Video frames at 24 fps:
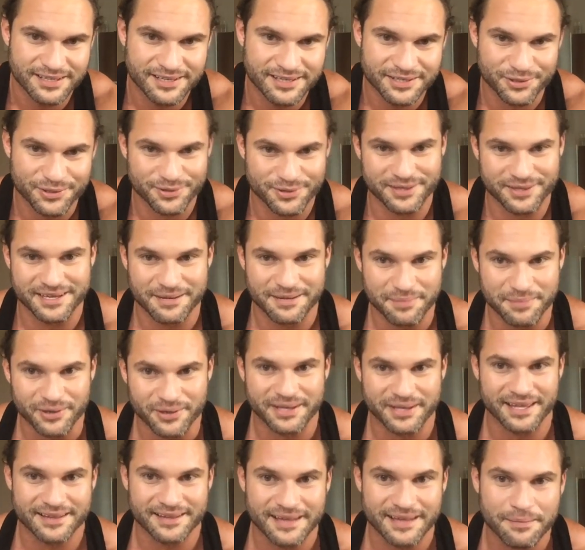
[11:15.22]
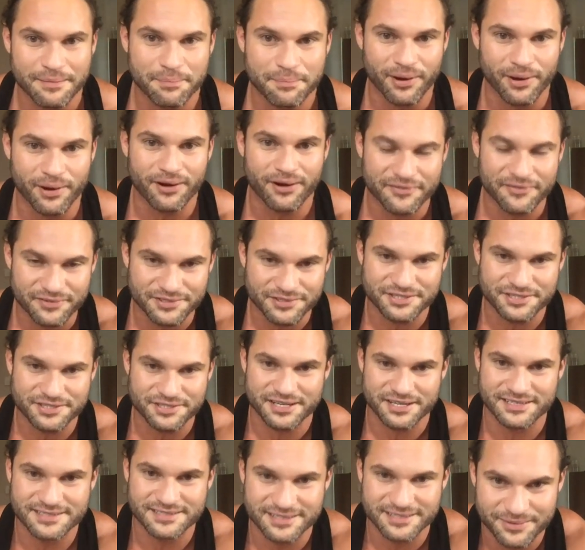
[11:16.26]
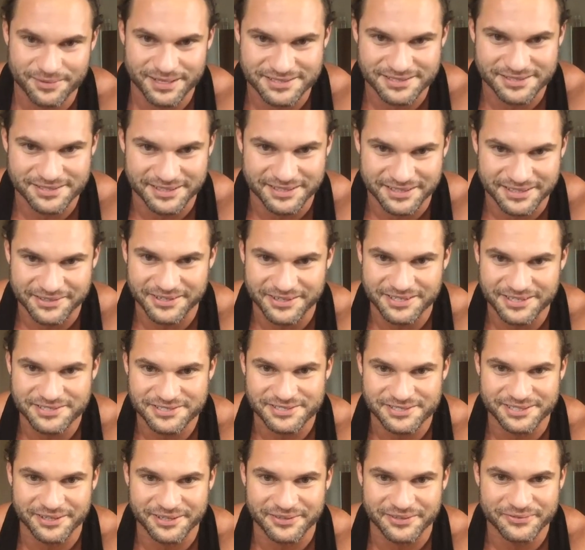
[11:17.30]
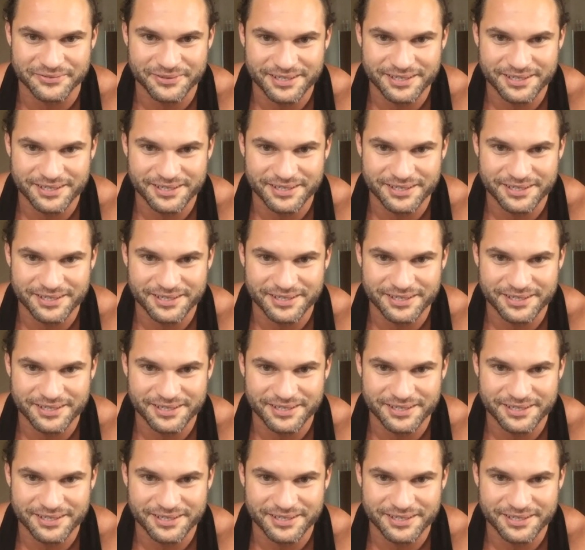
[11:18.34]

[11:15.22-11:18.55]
you're thinking about getting that bar off your chest, otherwise you're going to crush yourself.